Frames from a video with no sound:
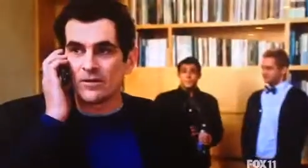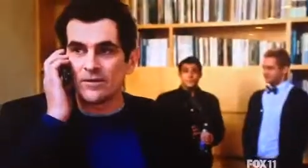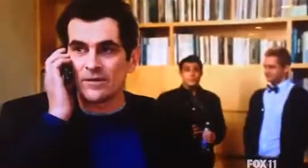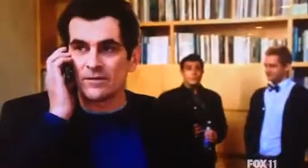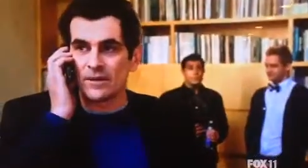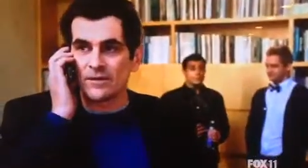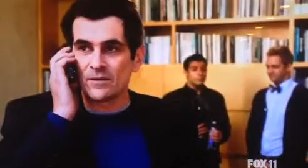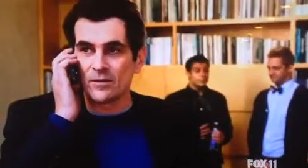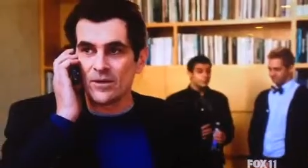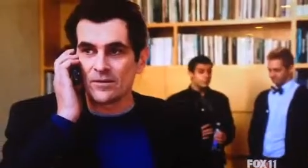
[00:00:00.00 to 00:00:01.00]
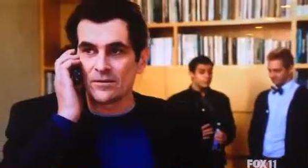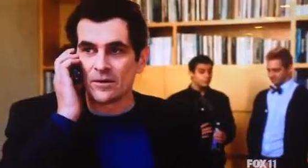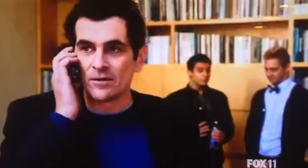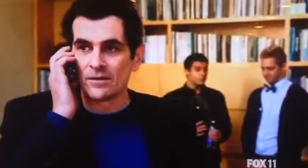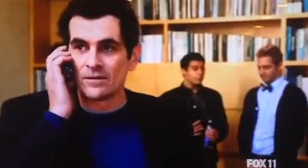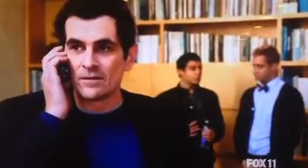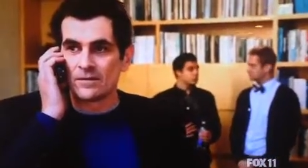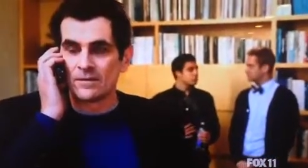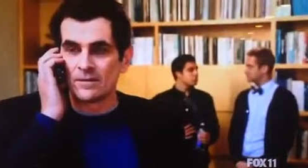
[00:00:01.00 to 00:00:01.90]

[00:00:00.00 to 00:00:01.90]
Don't worry, if they don't take it, someone else will.